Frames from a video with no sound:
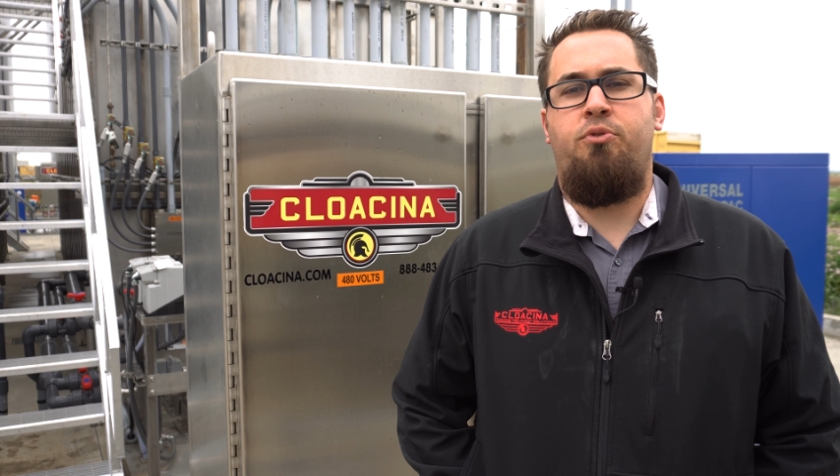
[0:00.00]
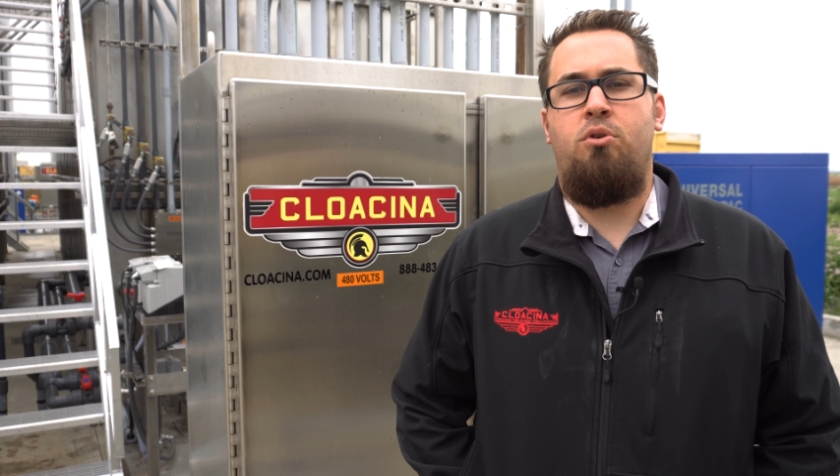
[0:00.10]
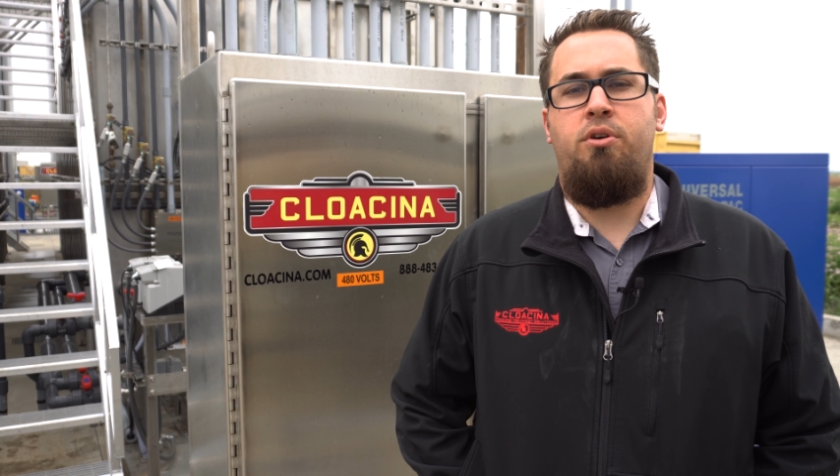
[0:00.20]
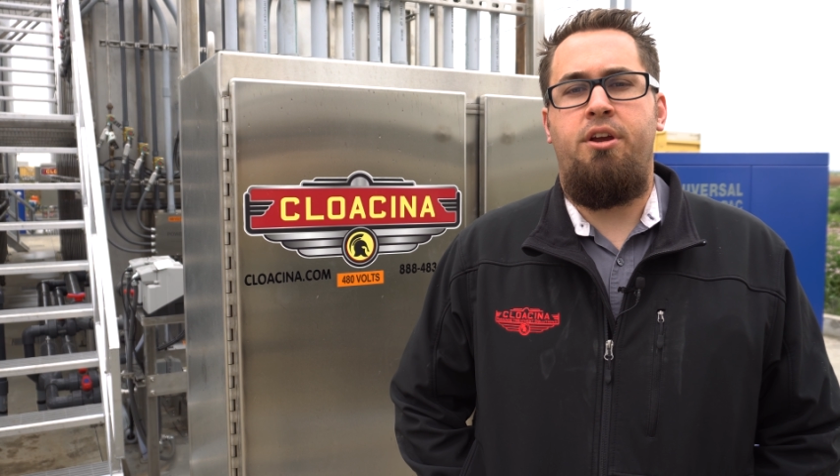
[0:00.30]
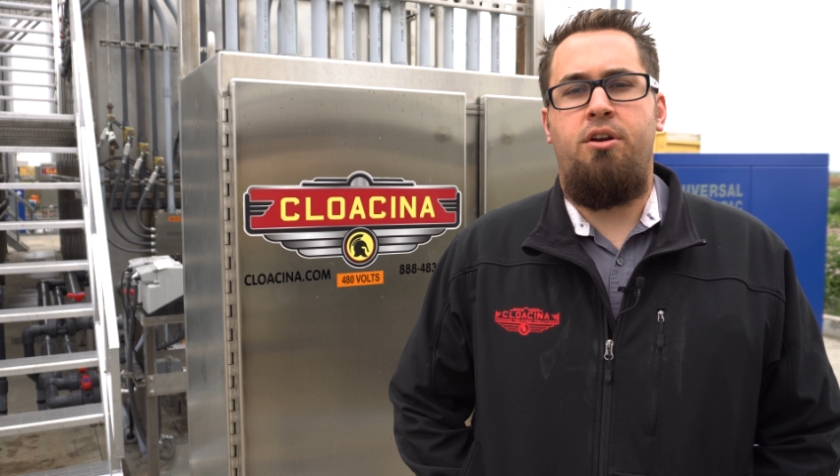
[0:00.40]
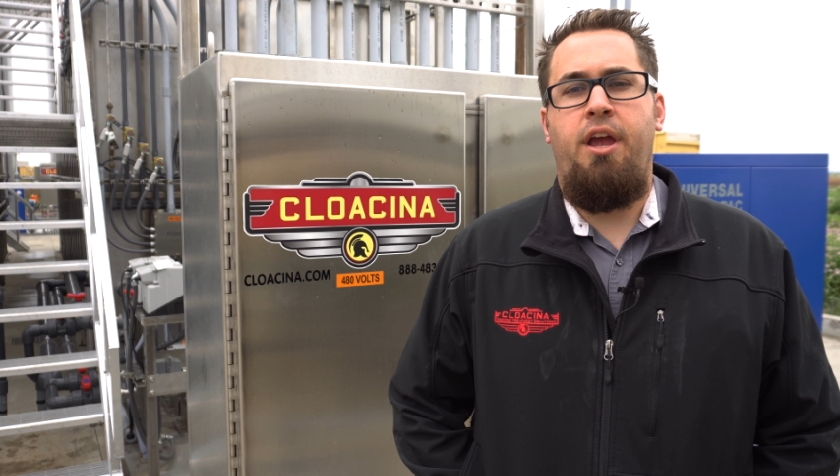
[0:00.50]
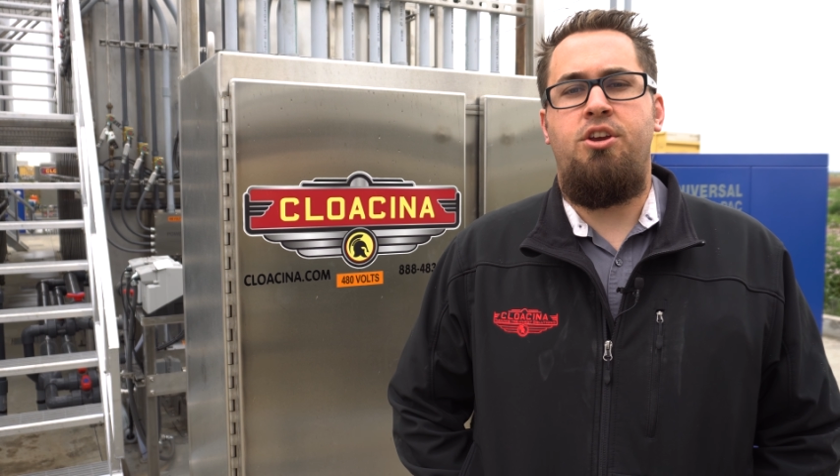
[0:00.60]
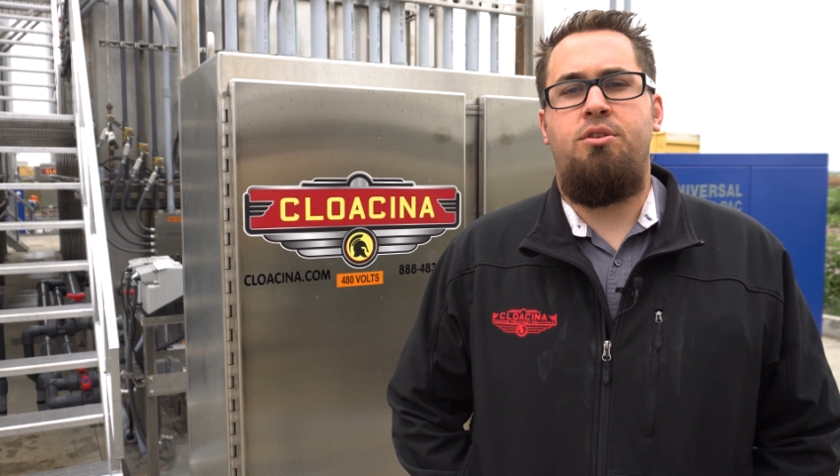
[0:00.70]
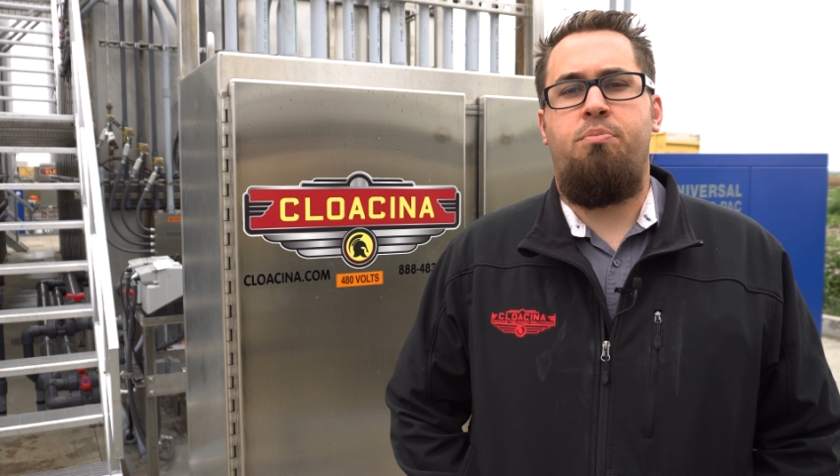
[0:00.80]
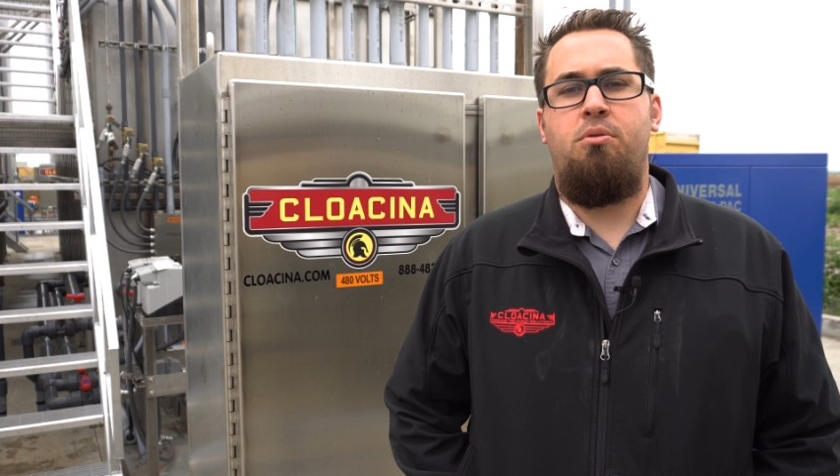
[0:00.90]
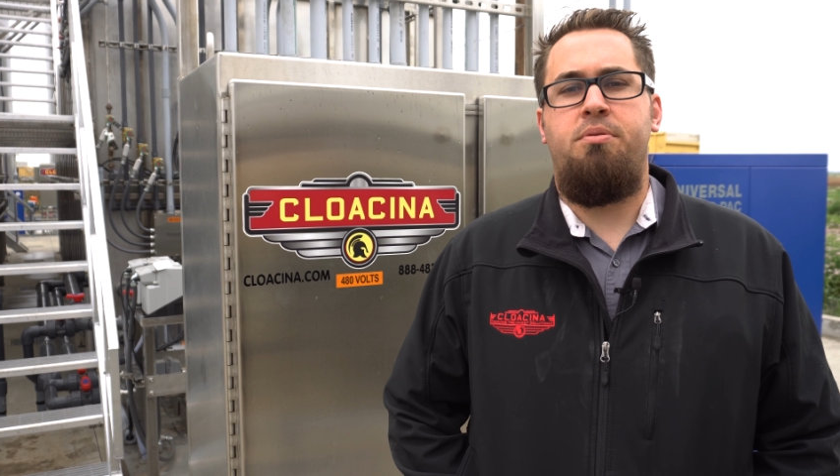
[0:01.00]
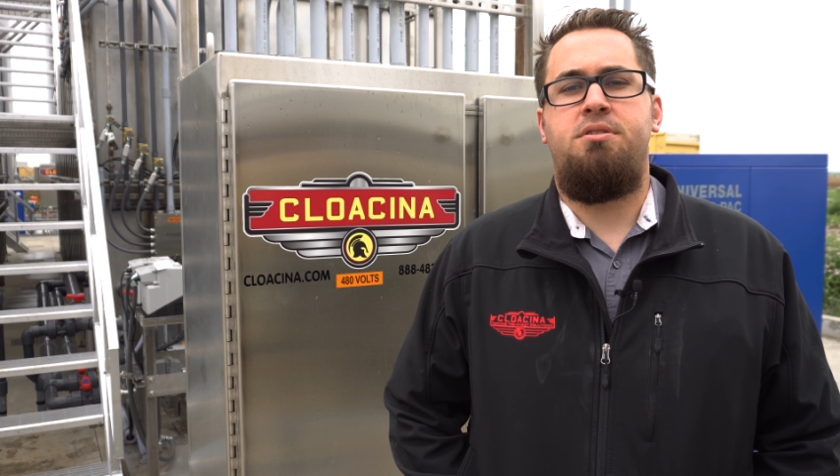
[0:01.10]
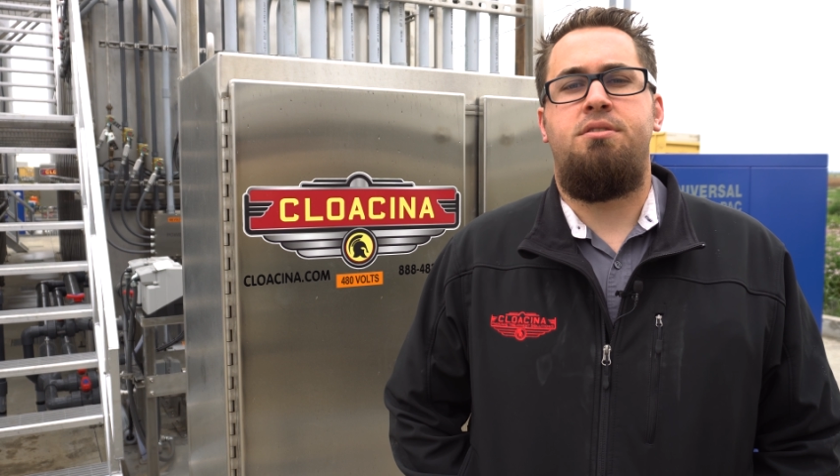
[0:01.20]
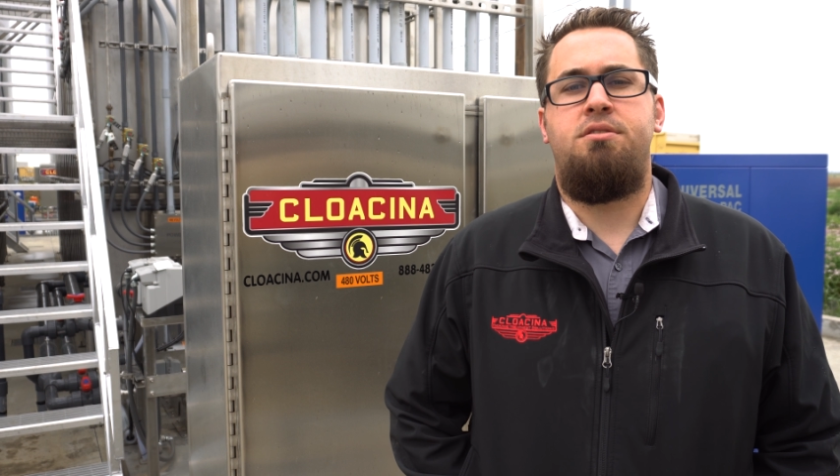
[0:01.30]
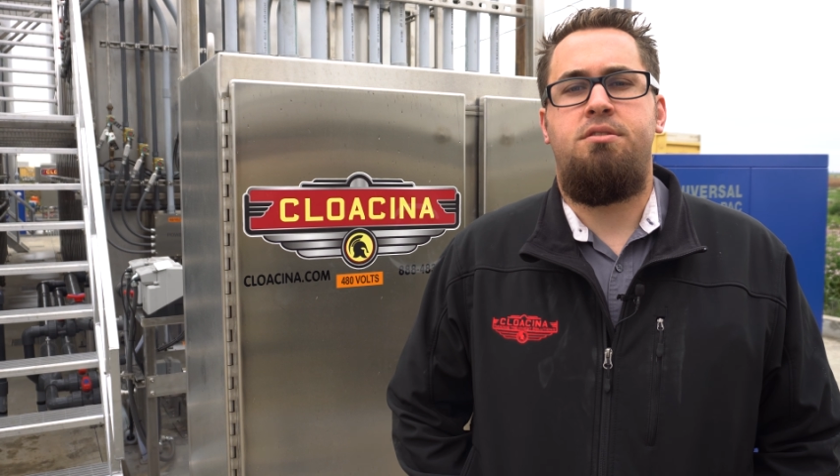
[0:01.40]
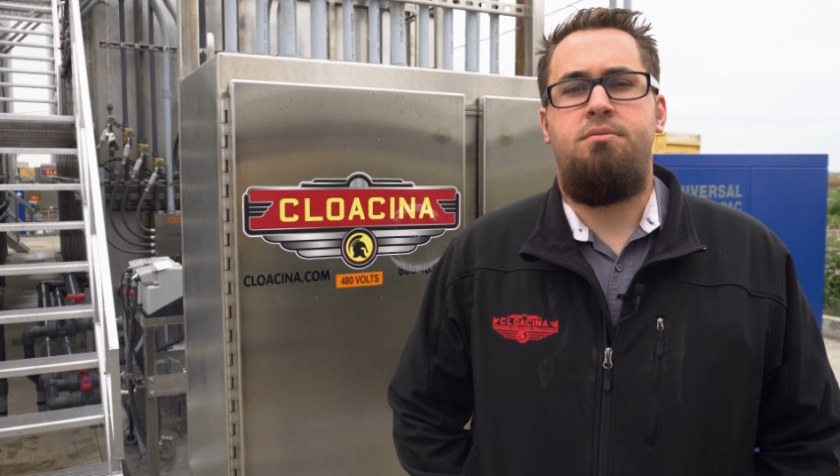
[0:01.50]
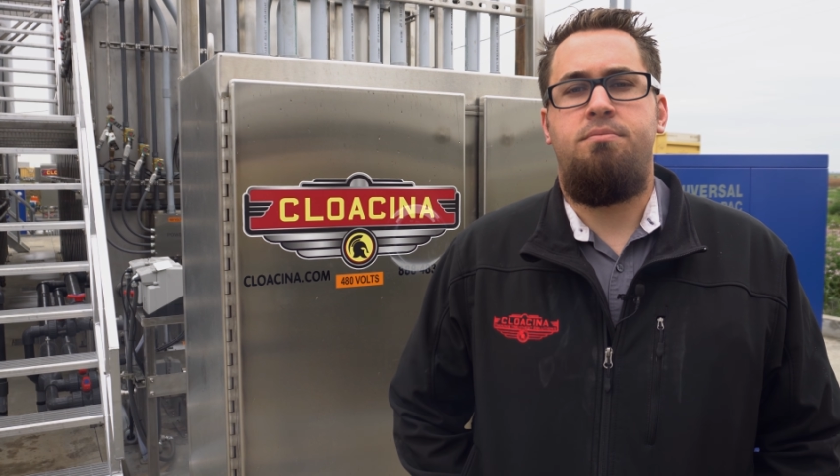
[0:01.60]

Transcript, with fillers: for irrigation purposes.